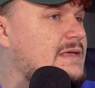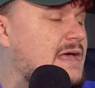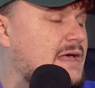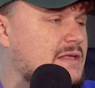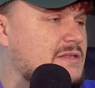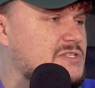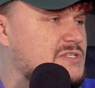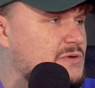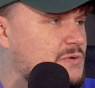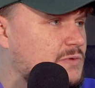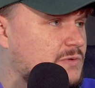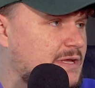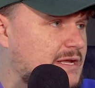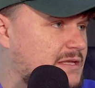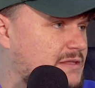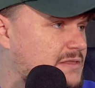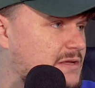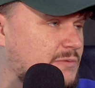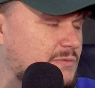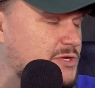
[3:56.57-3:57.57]
Yeah, so
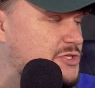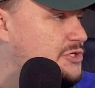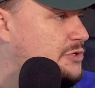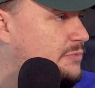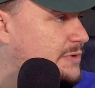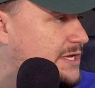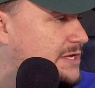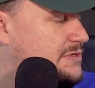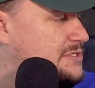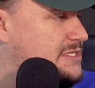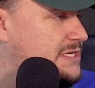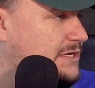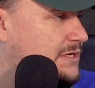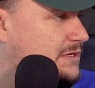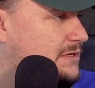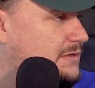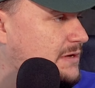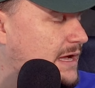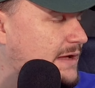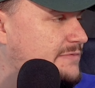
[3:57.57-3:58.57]
like the original window
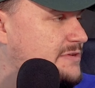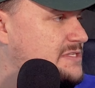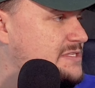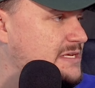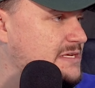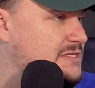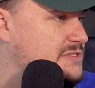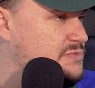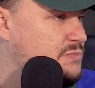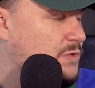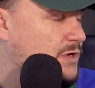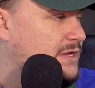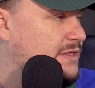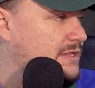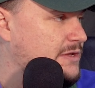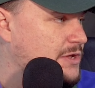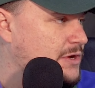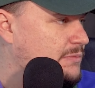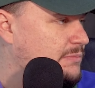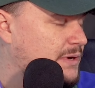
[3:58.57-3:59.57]
sticker, obviously, okay, is yep. one of
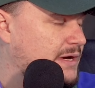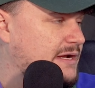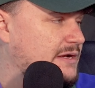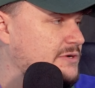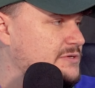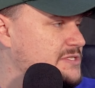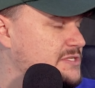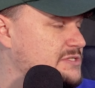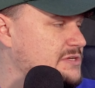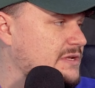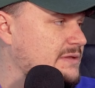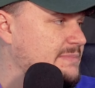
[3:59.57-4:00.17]
the no-brainers. It's going